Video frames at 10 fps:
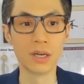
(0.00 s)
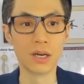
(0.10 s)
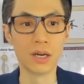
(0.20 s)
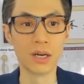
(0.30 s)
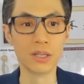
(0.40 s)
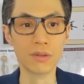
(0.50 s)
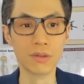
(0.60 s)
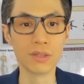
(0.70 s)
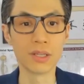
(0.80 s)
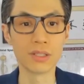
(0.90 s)
I
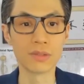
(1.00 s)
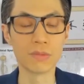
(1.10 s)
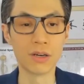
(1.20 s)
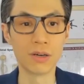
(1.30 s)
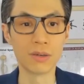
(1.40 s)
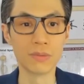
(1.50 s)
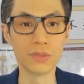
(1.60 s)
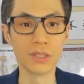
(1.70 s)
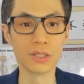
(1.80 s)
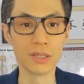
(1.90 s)
know that that's wrong
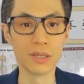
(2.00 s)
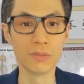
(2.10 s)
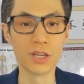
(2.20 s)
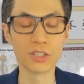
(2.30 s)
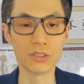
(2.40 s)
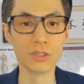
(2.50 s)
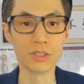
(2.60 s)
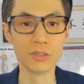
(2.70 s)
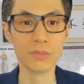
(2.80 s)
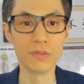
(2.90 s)
and I'm not sure
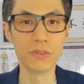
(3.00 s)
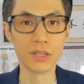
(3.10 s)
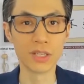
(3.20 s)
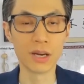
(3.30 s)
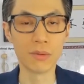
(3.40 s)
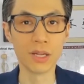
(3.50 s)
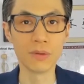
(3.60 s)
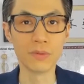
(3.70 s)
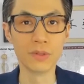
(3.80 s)
shouldn't be feeling that way.